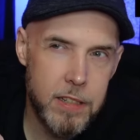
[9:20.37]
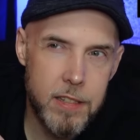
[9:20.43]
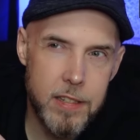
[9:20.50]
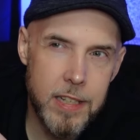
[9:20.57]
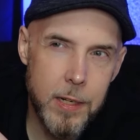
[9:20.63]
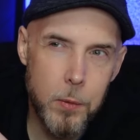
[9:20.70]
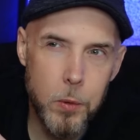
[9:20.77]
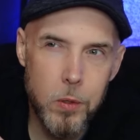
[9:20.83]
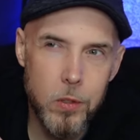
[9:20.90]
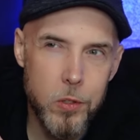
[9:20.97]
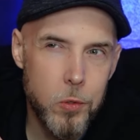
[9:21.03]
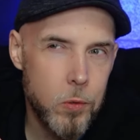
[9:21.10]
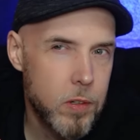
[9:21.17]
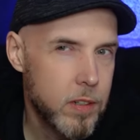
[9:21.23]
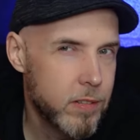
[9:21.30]
a sequel
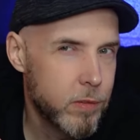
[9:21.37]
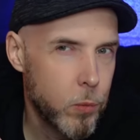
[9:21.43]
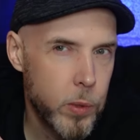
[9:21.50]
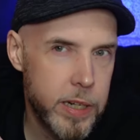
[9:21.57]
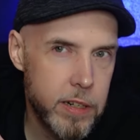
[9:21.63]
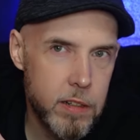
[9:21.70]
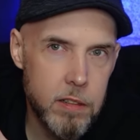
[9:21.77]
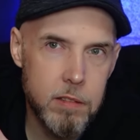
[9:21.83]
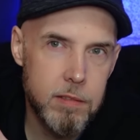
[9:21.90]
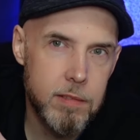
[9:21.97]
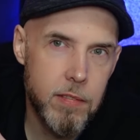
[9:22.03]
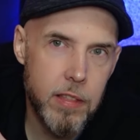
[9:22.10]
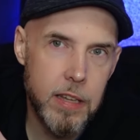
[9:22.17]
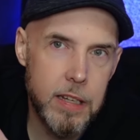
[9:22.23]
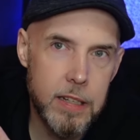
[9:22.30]
sort of weird
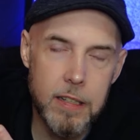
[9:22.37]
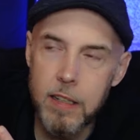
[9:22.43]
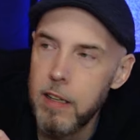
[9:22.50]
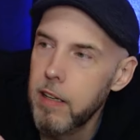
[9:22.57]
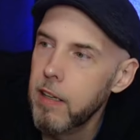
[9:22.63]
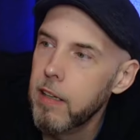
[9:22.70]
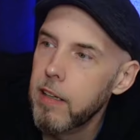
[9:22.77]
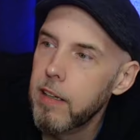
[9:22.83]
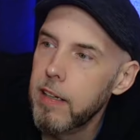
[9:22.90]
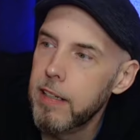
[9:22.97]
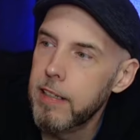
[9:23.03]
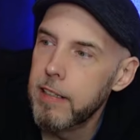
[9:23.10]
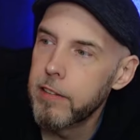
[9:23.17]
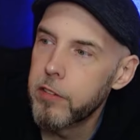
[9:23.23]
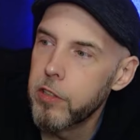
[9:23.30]
thing
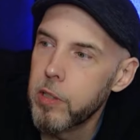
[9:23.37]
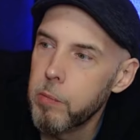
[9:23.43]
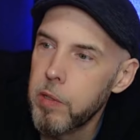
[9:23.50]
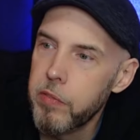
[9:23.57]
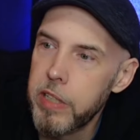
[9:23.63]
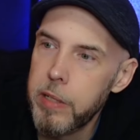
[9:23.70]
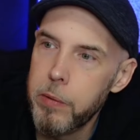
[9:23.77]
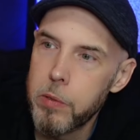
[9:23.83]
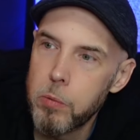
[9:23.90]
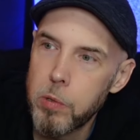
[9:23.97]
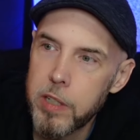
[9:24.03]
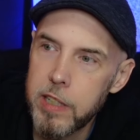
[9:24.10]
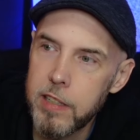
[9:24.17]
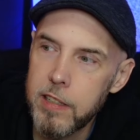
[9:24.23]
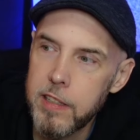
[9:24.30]
to the movie he was
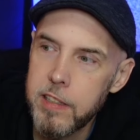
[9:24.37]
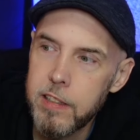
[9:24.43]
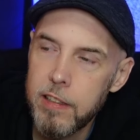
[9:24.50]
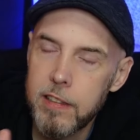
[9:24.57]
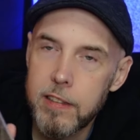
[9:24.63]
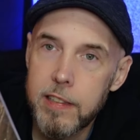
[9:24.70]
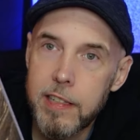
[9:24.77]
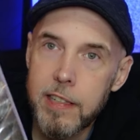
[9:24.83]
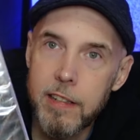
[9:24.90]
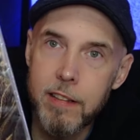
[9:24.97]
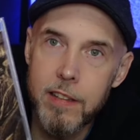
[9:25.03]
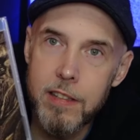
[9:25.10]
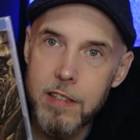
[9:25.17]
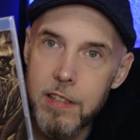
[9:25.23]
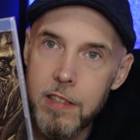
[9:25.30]
working on, and
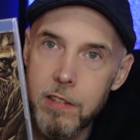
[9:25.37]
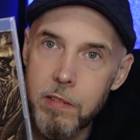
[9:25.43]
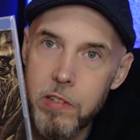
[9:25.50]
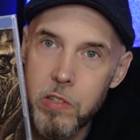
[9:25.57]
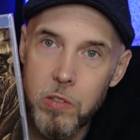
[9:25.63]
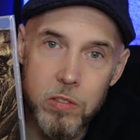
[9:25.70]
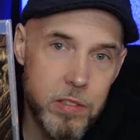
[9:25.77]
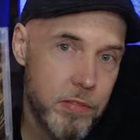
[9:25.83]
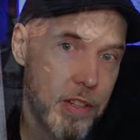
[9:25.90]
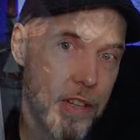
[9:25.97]
this is the result of